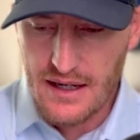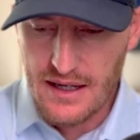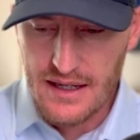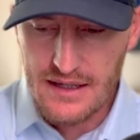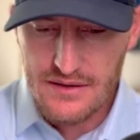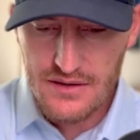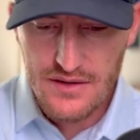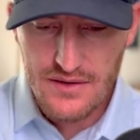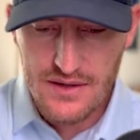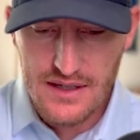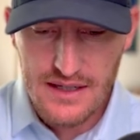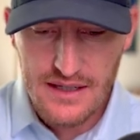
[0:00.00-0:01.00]

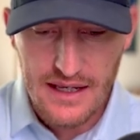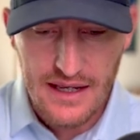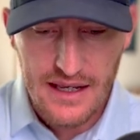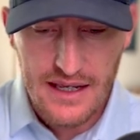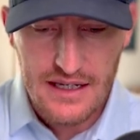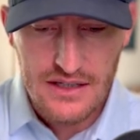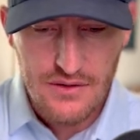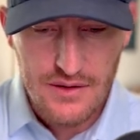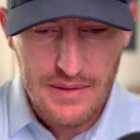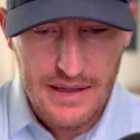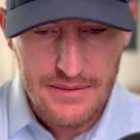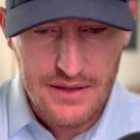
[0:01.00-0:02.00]
industry, and you would
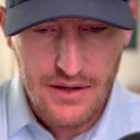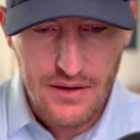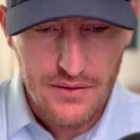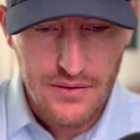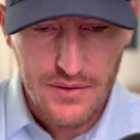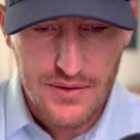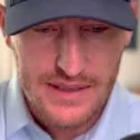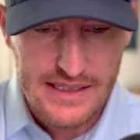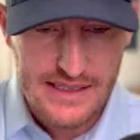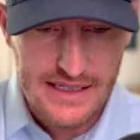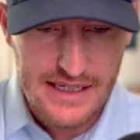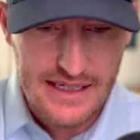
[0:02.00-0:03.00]
be able to go through and
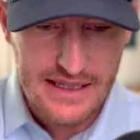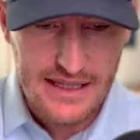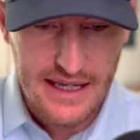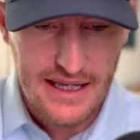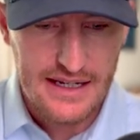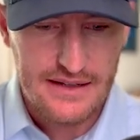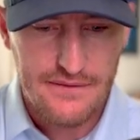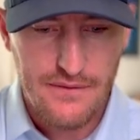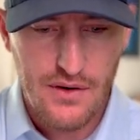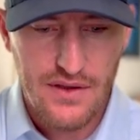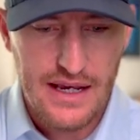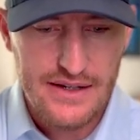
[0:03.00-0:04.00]
see that
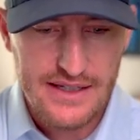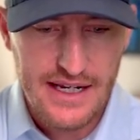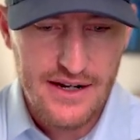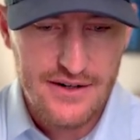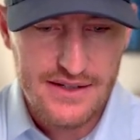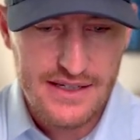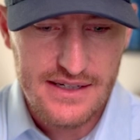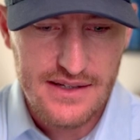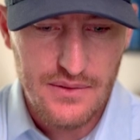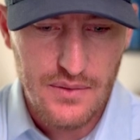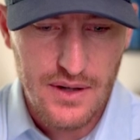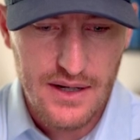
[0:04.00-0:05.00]

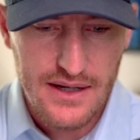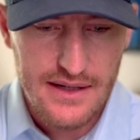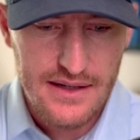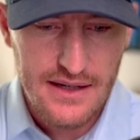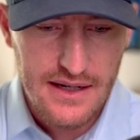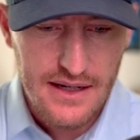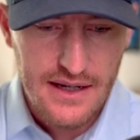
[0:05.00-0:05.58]
4,861